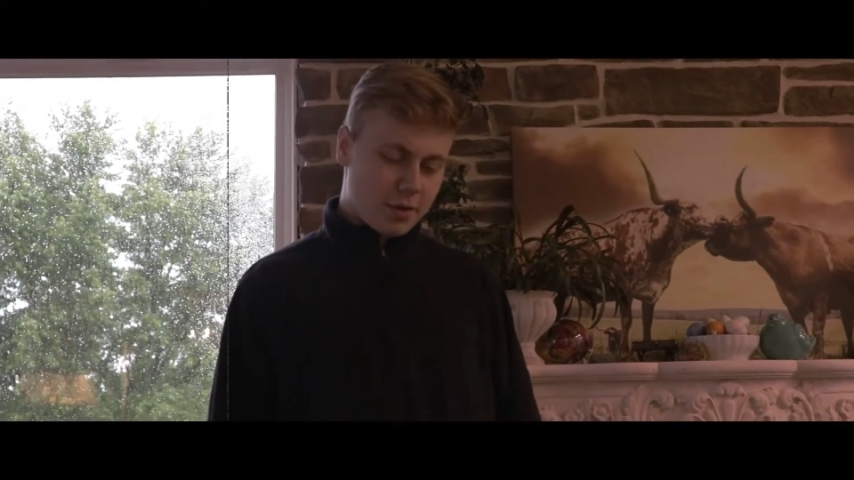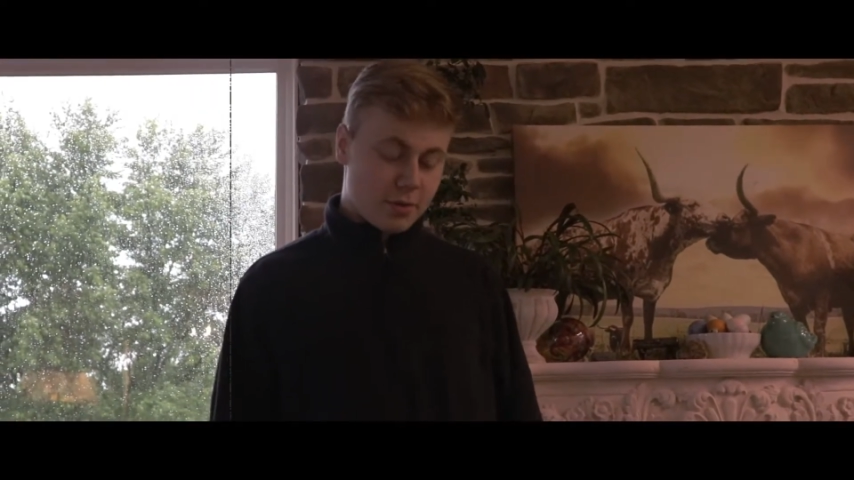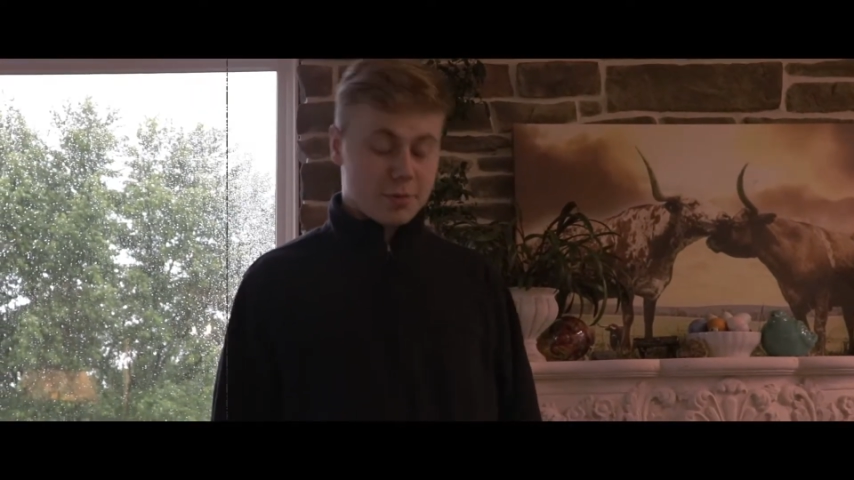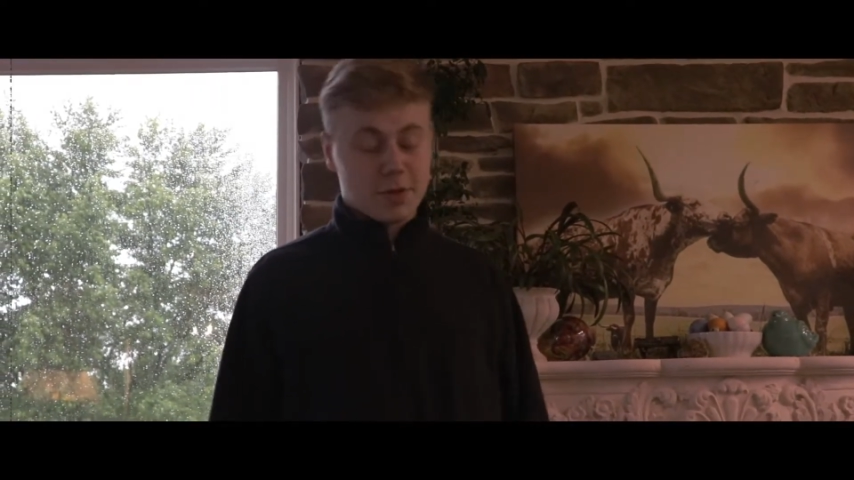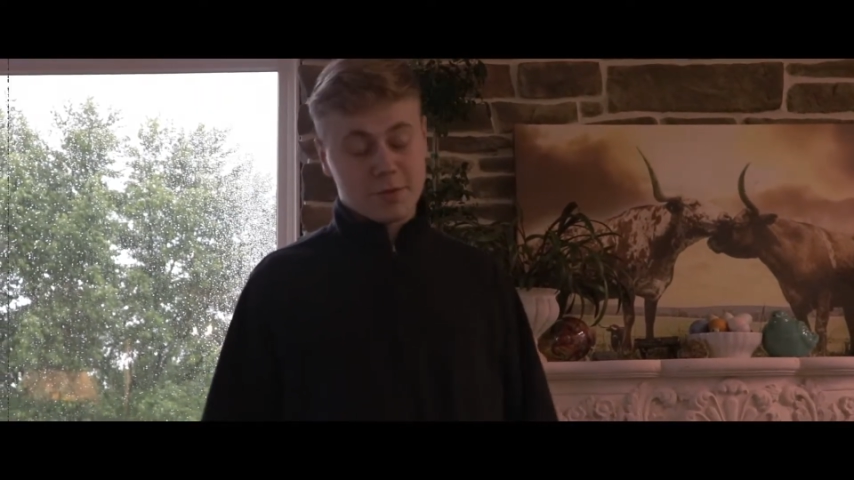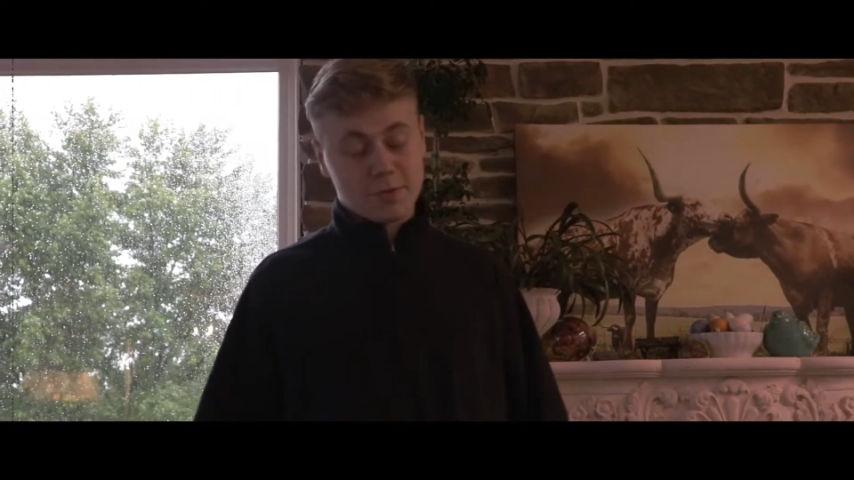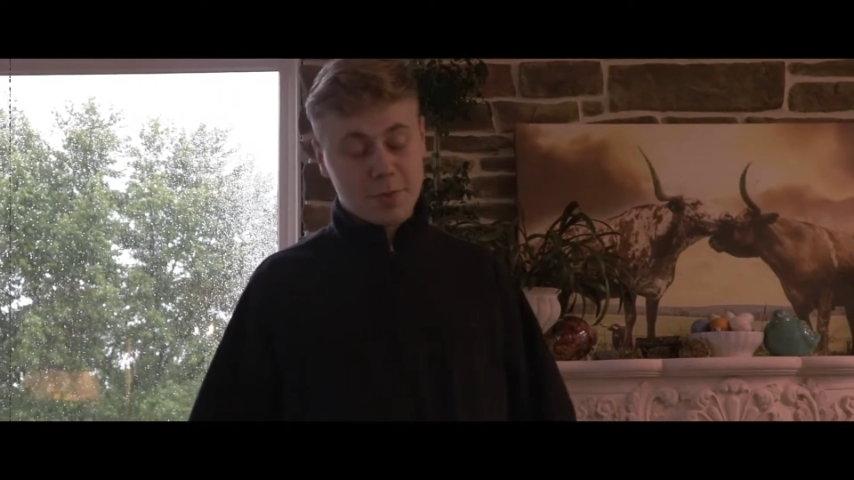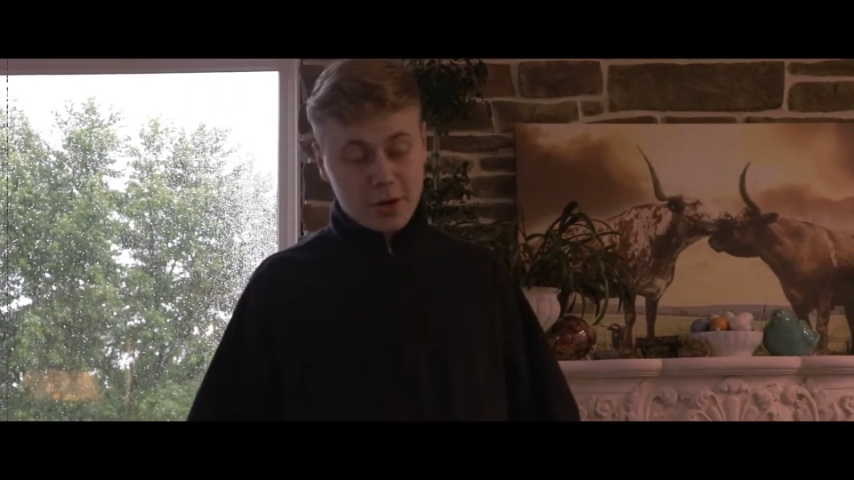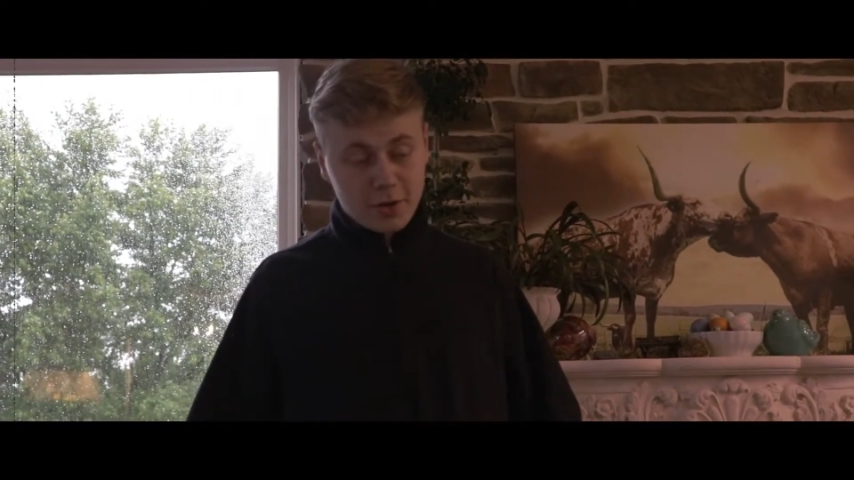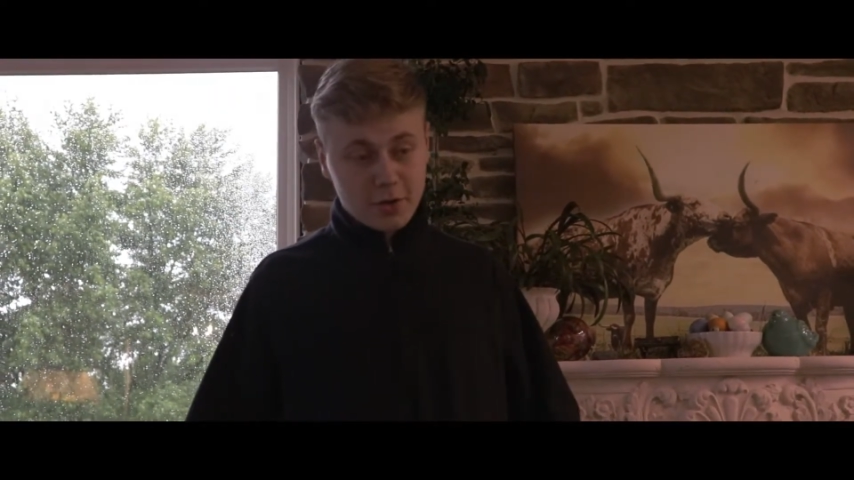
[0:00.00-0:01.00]
Which means I'm
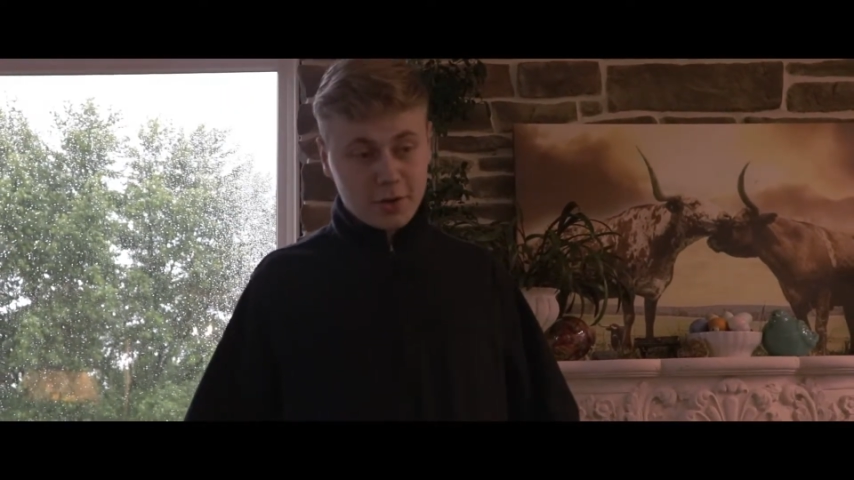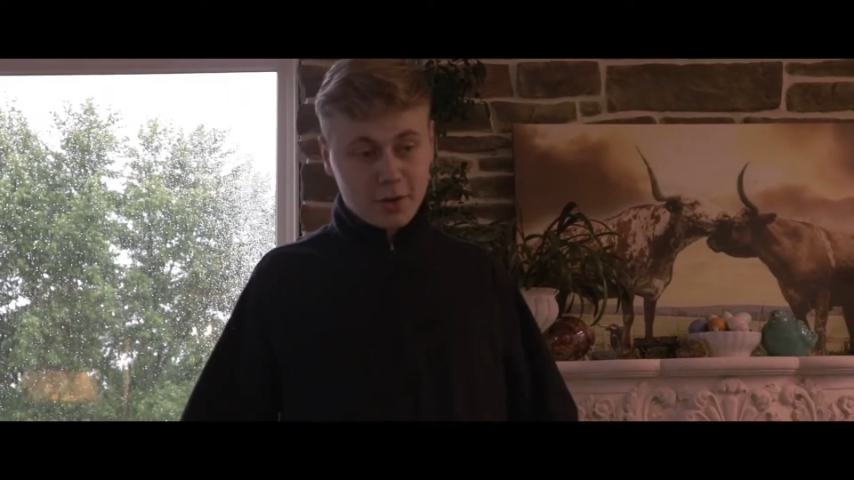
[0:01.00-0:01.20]
smiling, oh you